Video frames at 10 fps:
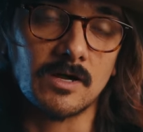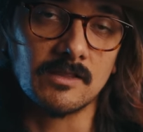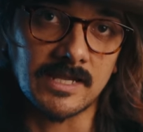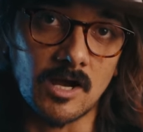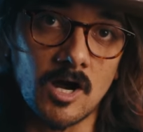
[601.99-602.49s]

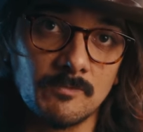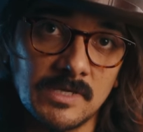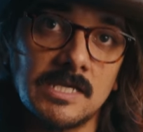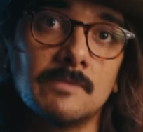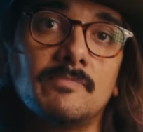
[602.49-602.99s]
like on
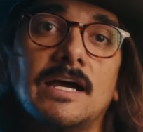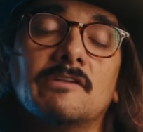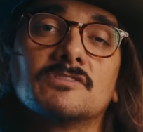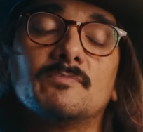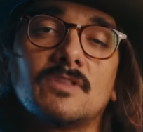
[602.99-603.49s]
me, but I
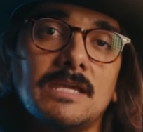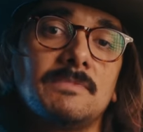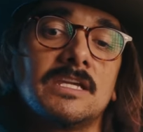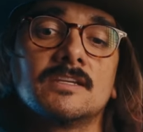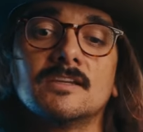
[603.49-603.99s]
was
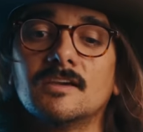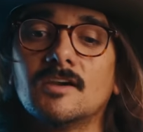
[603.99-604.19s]
blaming